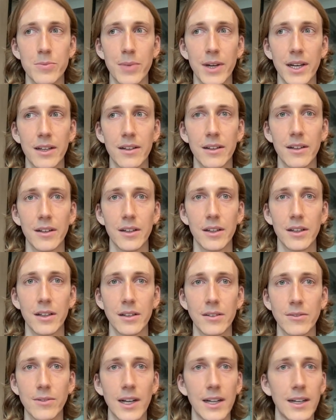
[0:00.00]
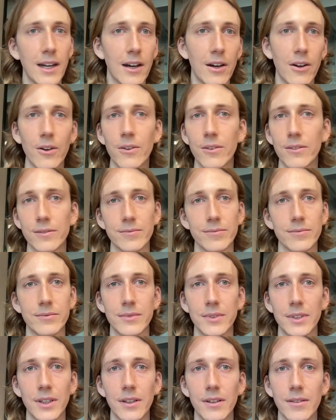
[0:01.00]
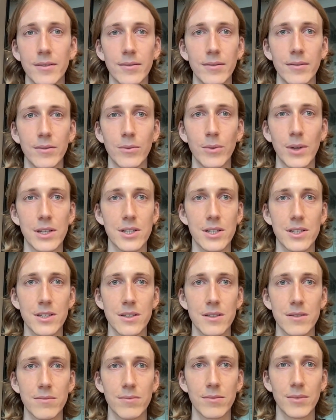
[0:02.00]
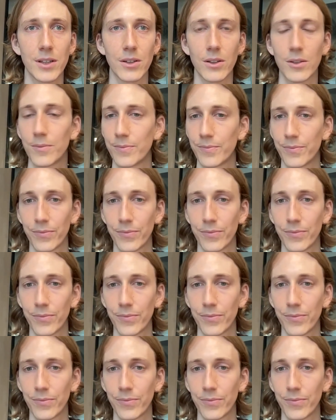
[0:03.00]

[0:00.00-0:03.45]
But right now, we're just, you know,